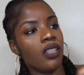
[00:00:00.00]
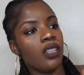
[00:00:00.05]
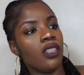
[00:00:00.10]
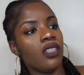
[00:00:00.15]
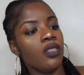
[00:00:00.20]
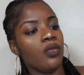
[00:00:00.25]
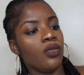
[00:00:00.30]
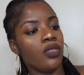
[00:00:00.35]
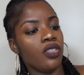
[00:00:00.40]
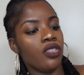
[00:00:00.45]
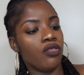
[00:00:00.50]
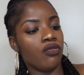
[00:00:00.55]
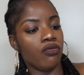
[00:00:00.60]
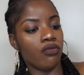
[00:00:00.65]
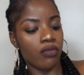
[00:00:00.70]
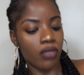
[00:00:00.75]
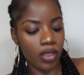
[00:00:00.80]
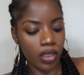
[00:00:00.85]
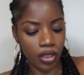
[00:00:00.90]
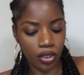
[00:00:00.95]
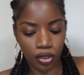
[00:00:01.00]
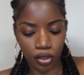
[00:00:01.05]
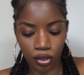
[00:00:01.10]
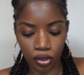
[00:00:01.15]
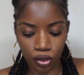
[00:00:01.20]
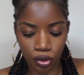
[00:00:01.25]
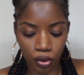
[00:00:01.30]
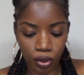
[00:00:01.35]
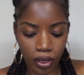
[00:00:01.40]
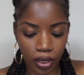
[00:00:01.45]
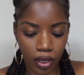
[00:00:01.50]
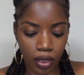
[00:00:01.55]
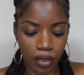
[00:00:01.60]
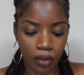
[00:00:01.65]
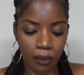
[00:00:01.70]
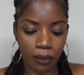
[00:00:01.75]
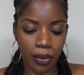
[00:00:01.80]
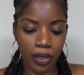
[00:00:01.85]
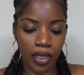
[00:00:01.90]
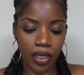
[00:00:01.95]
This one is really shorter
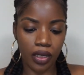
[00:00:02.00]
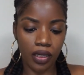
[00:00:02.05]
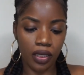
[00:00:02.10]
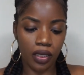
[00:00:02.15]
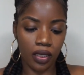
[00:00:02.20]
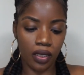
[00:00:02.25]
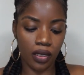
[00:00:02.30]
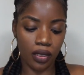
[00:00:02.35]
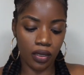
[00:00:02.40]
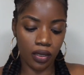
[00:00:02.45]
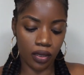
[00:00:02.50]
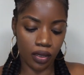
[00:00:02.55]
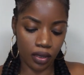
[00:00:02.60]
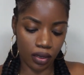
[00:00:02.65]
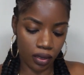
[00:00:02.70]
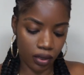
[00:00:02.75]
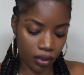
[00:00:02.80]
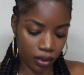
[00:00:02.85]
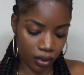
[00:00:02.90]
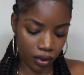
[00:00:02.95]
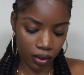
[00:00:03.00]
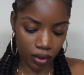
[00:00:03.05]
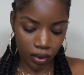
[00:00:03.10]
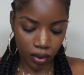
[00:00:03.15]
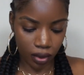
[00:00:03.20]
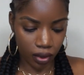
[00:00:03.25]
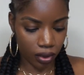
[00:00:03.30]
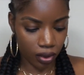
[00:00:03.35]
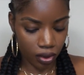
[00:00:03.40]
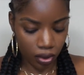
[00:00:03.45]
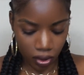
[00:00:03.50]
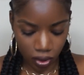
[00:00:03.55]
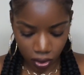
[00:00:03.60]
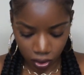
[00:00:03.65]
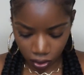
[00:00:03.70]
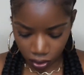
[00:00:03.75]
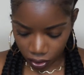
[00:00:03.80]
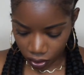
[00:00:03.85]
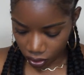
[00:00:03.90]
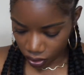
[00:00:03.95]
compared to the 16
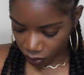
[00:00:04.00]
inch.